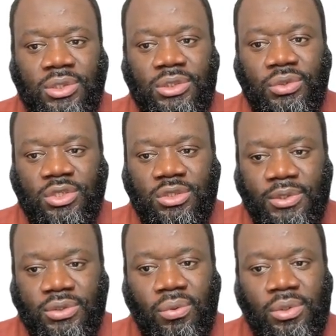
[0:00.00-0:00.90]
Then user
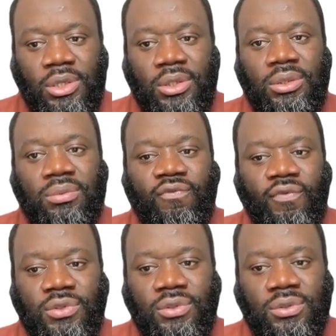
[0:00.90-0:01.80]
space only
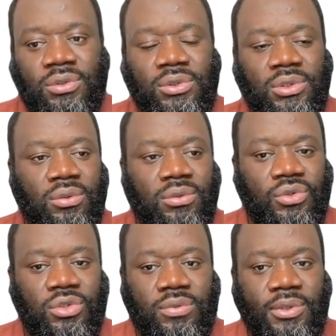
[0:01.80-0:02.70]
functions on
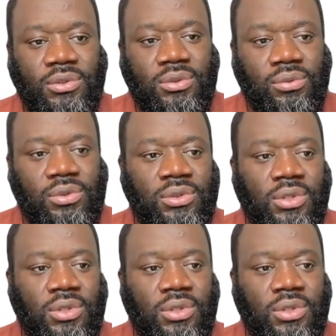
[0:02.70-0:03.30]
user space nodes.